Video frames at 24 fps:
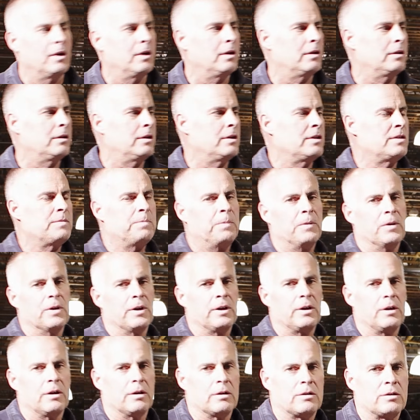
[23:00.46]
At this
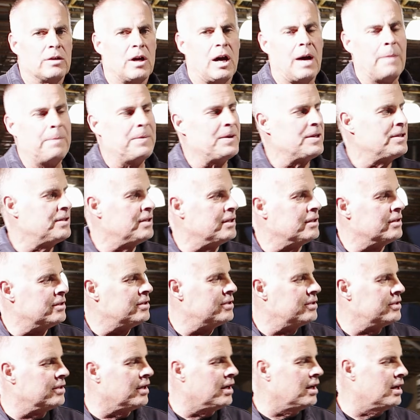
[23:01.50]
point, your top is
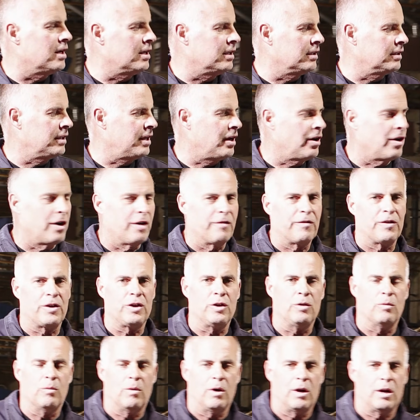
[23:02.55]
installed. However,
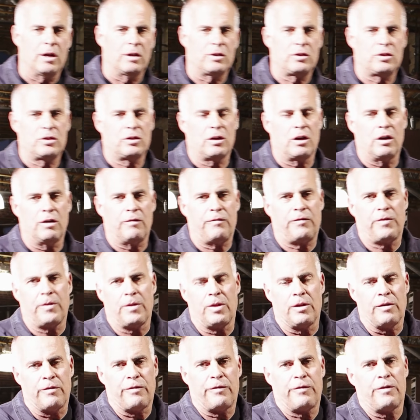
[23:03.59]
you want to start
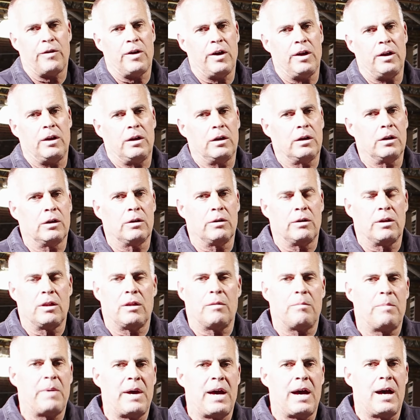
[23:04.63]
from the front and go to
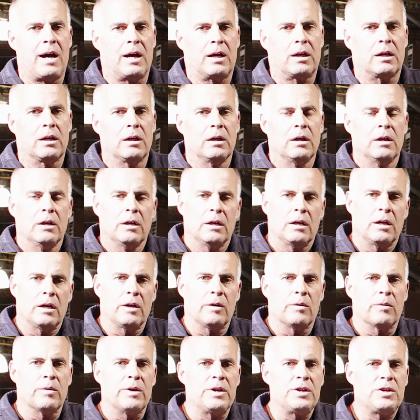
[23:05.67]
the back
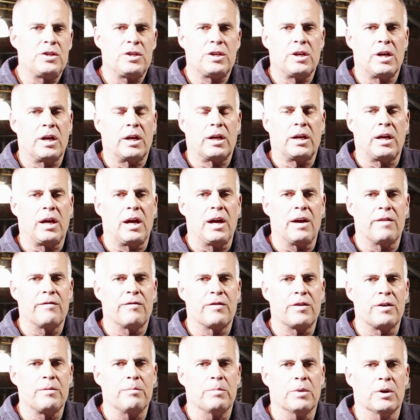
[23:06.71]
and recheck
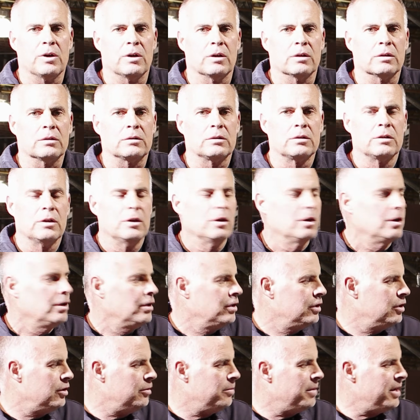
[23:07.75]
every bolt.
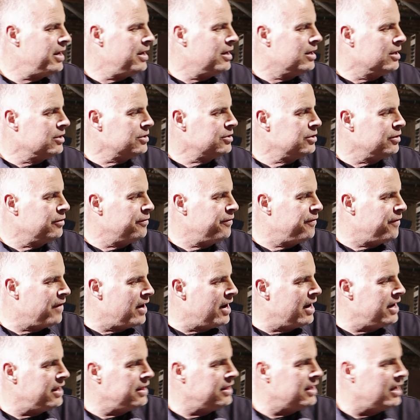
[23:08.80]
You may also
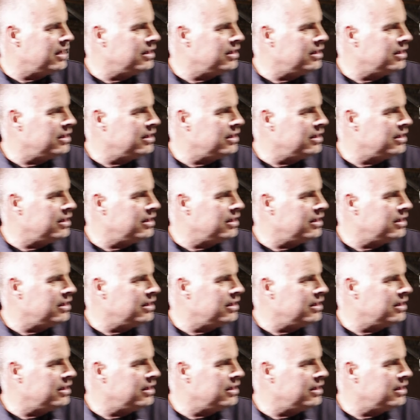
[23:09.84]
find